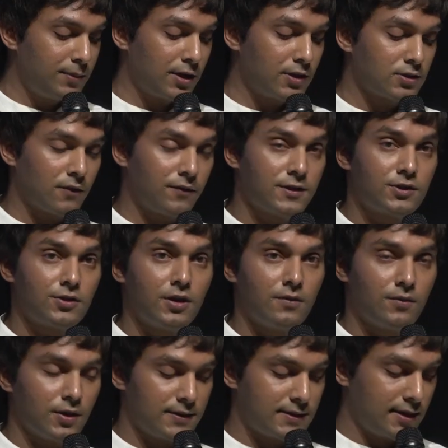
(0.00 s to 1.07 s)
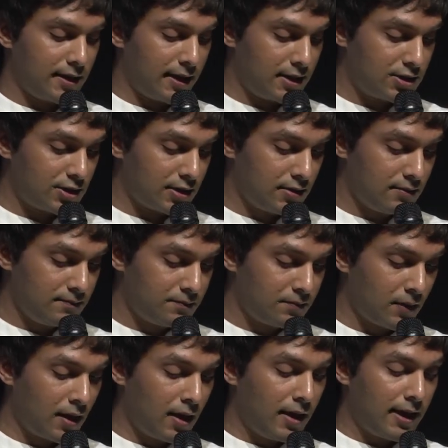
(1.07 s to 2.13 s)
because of its universal nature,
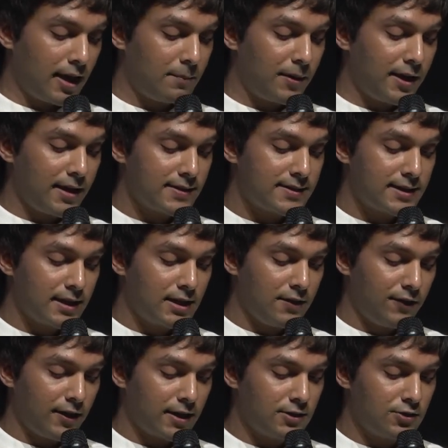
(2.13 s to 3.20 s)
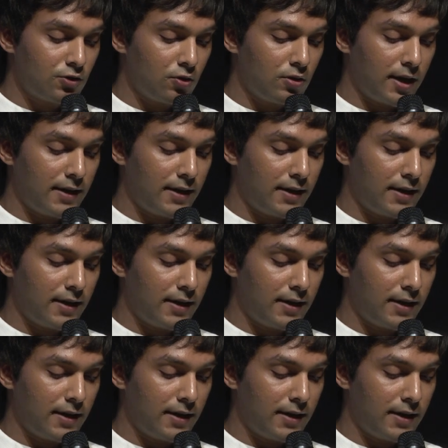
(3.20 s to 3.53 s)
can play a significant role